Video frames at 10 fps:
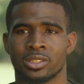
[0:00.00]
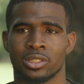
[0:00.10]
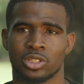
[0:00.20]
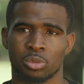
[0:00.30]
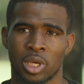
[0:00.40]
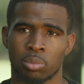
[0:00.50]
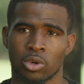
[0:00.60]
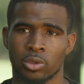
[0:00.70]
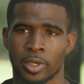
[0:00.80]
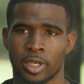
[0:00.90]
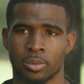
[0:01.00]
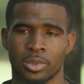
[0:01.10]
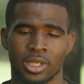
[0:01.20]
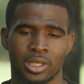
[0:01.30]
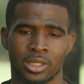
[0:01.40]
and into my program
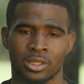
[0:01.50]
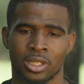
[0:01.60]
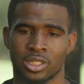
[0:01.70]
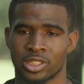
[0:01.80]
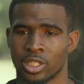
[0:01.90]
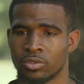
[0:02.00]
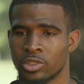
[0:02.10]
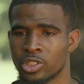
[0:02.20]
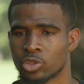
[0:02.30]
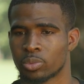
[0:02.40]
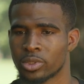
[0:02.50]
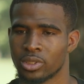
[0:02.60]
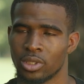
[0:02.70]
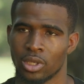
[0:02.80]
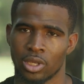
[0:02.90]
is
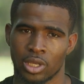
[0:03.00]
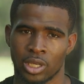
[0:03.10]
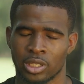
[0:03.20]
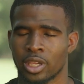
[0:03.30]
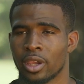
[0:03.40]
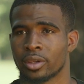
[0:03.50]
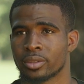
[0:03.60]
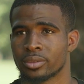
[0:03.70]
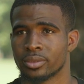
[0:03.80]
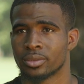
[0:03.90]
self-discipline and character.